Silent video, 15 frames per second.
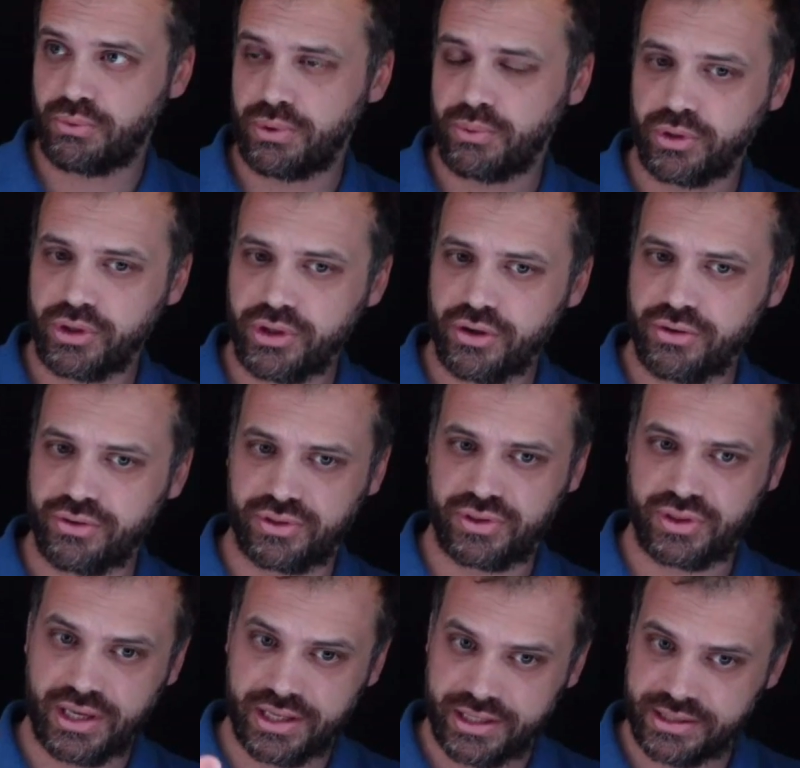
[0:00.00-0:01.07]
we want to know
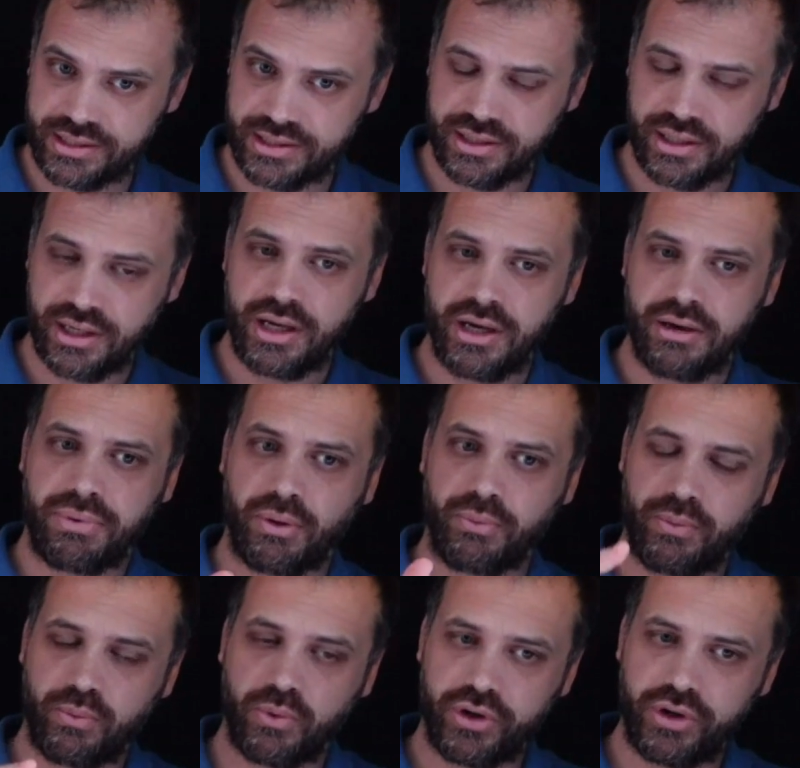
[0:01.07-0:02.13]
this, but
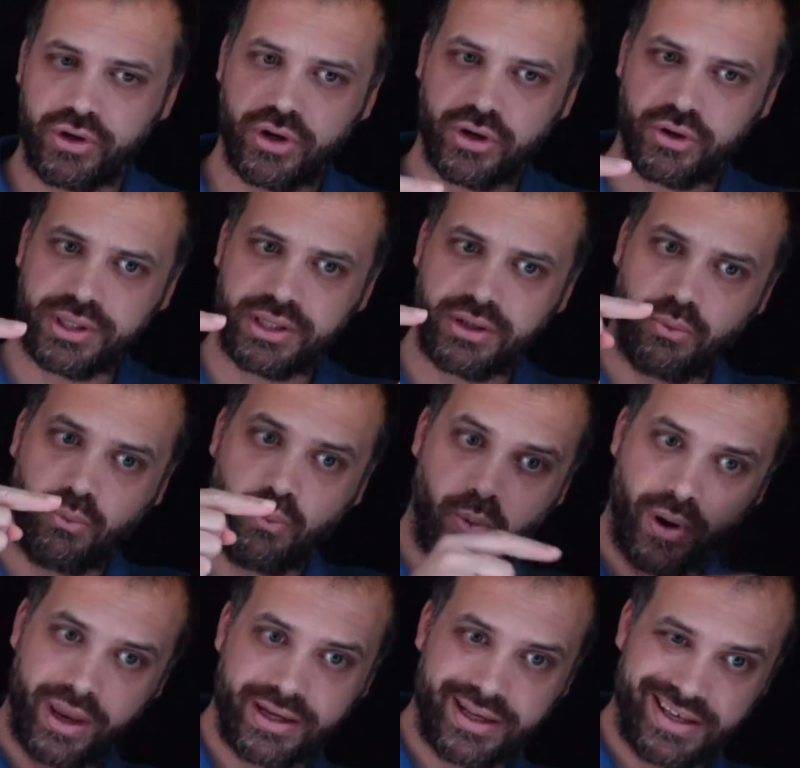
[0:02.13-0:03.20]
we want to know it
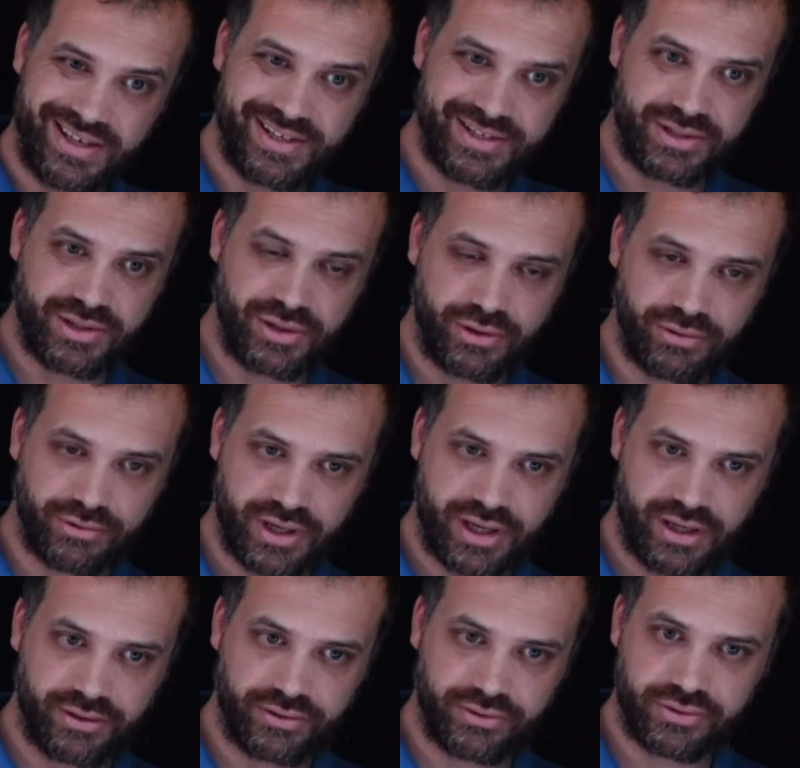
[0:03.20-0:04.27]
when it hits the
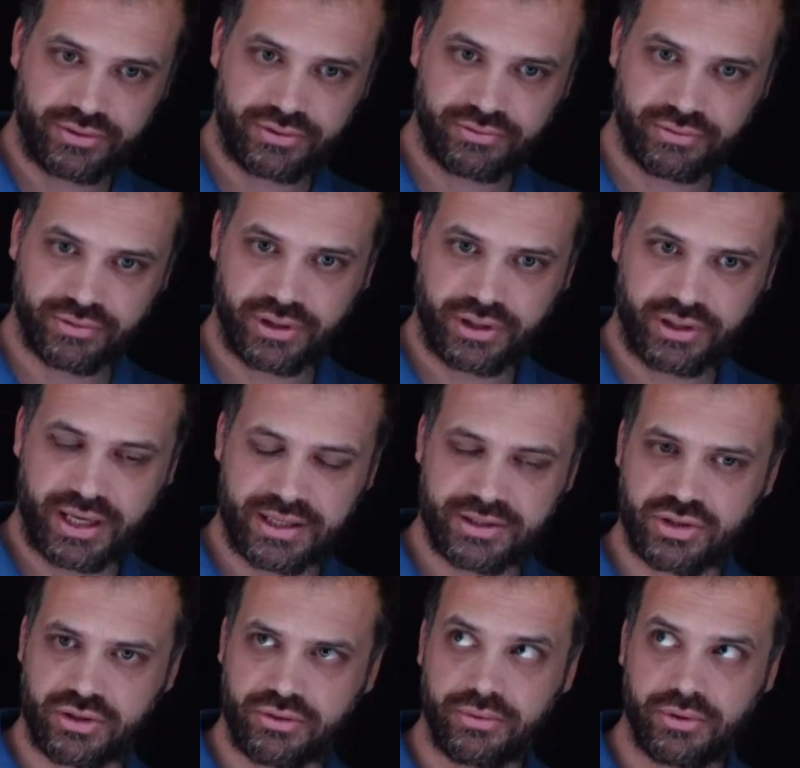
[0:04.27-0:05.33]
ground, right? And
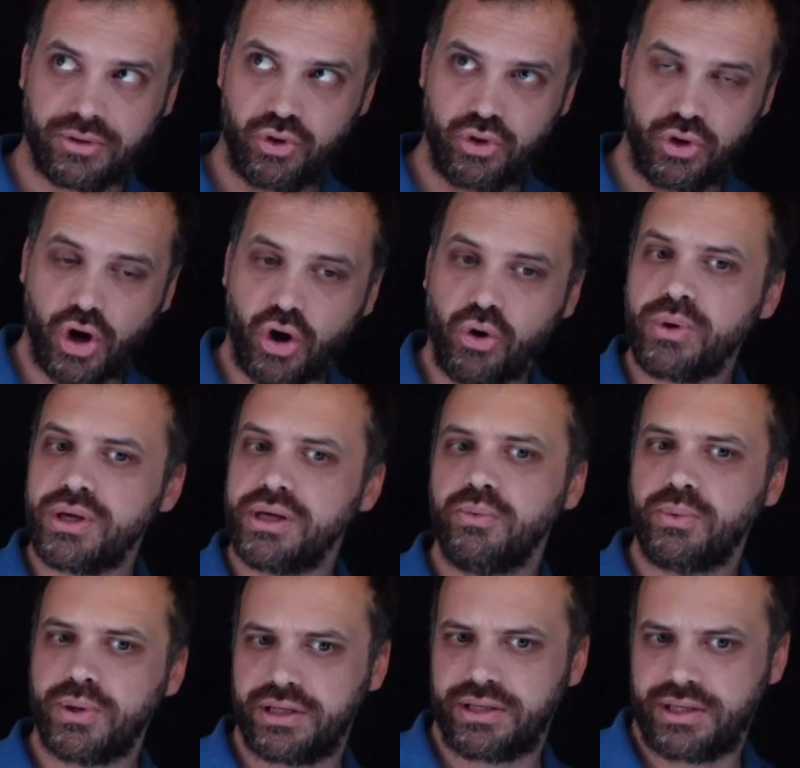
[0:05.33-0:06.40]
so knowing
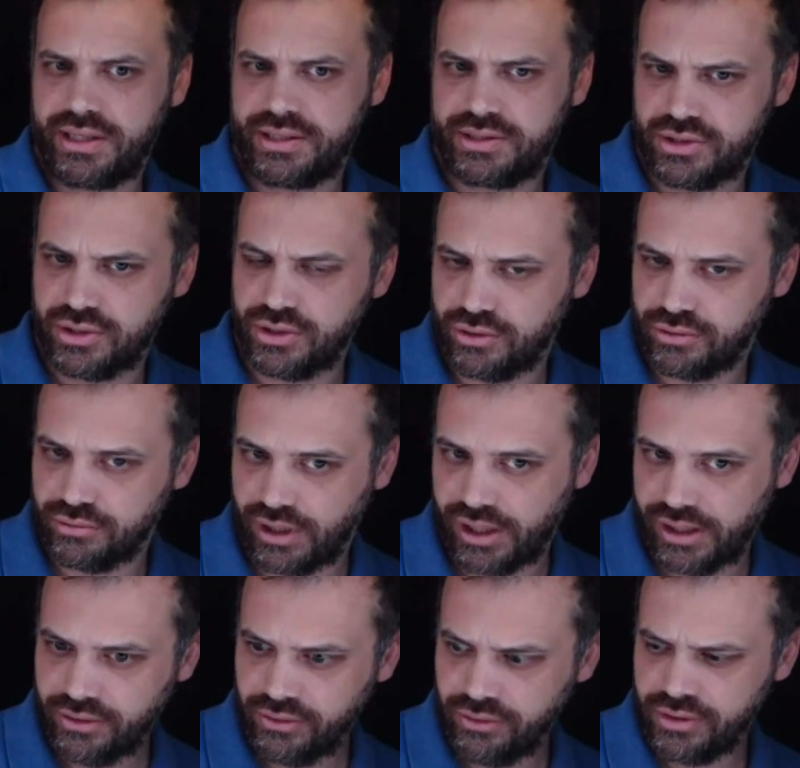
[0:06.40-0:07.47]
when it hits the
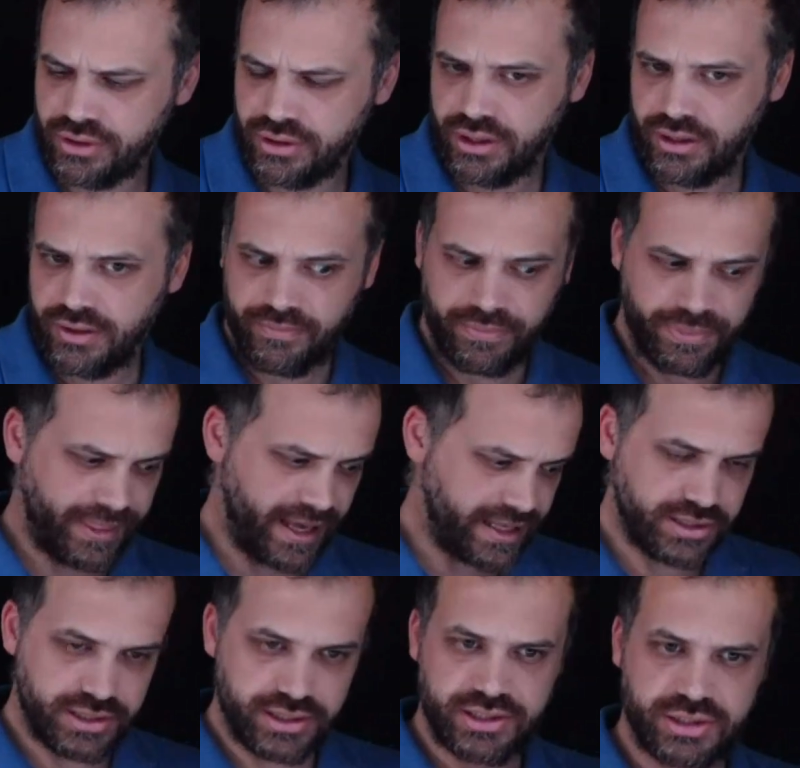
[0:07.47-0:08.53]
ground,
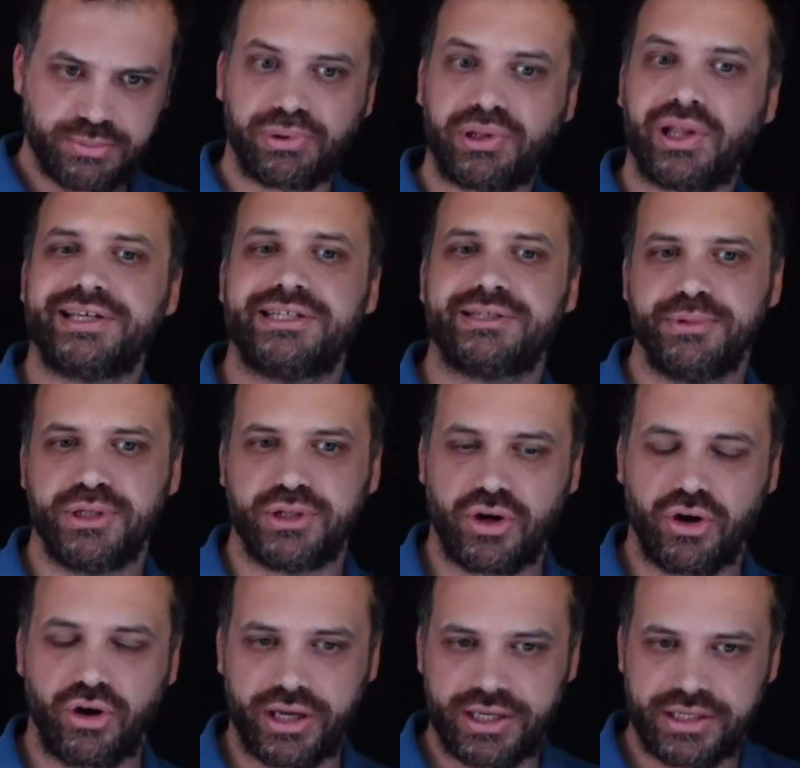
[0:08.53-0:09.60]
that's a displacement
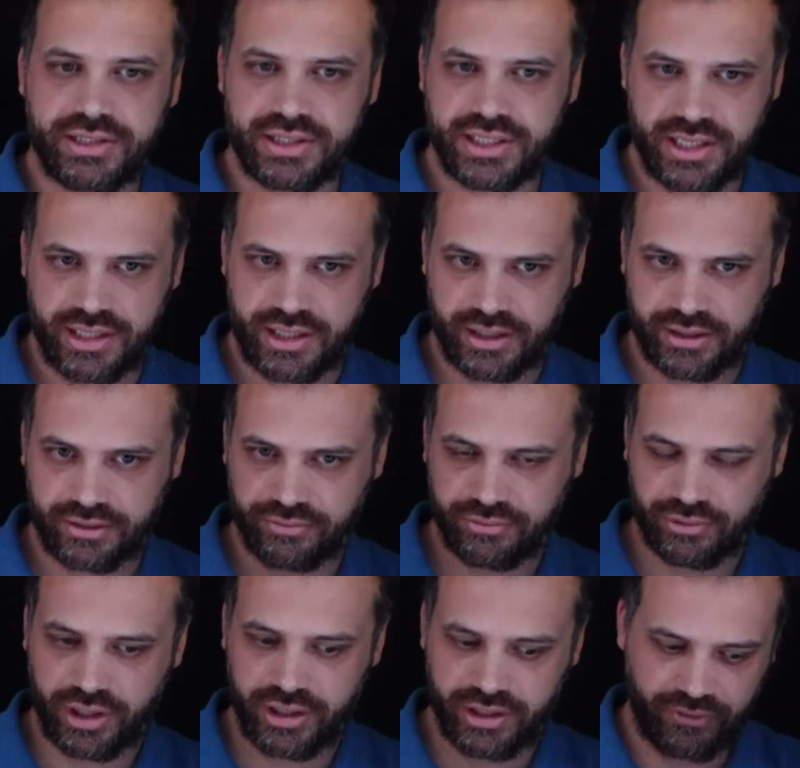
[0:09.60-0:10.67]
idea,
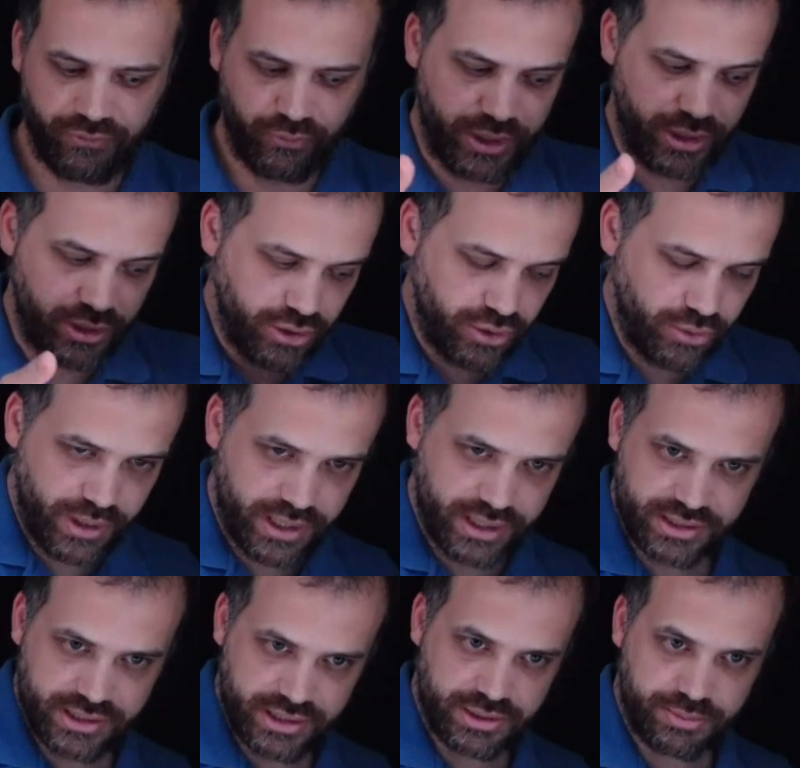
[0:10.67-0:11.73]
right? If we know when
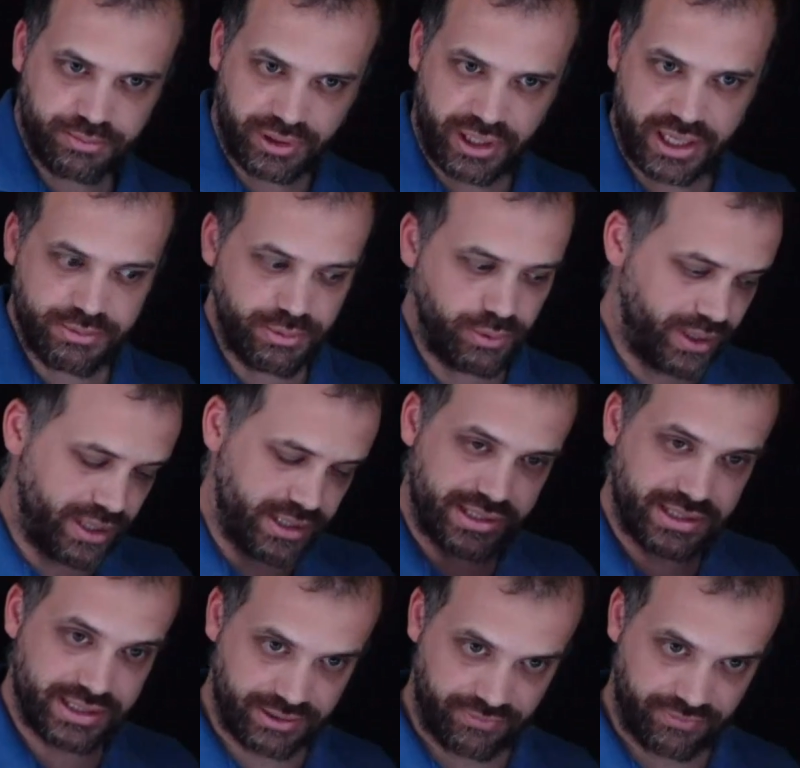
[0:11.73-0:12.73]
it's displacement, when it's